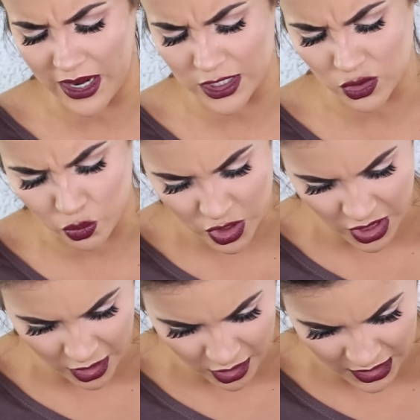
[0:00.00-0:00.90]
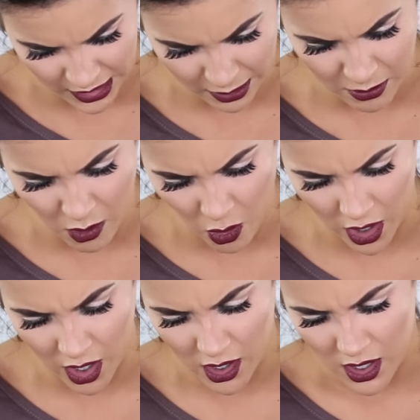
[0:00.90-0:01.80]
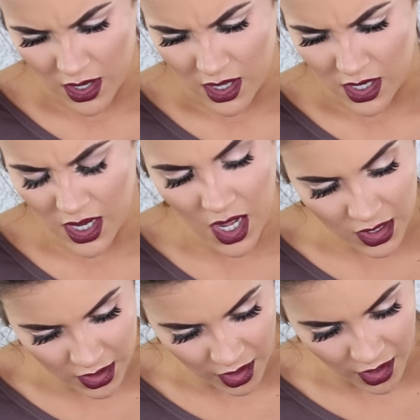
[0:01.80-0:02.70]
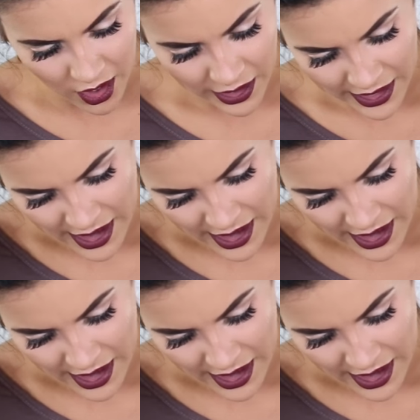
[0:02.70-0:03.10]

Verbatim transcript: but I just wish I could get like more color